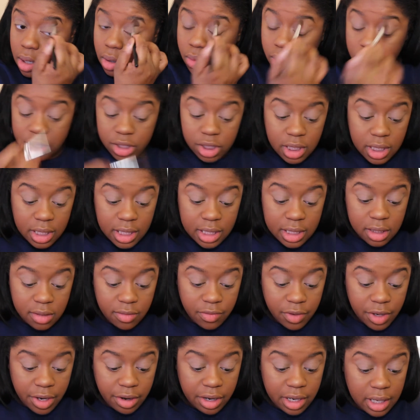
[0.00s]
which it is a
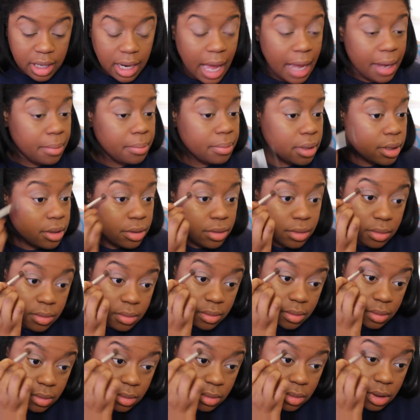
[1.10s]
very light blue.
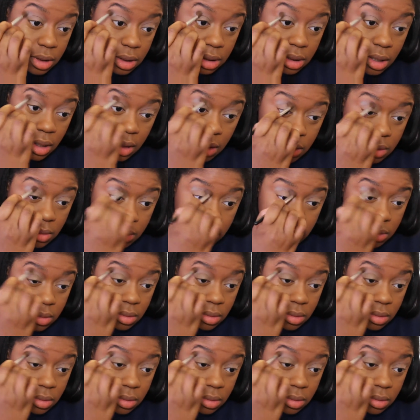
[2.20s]
So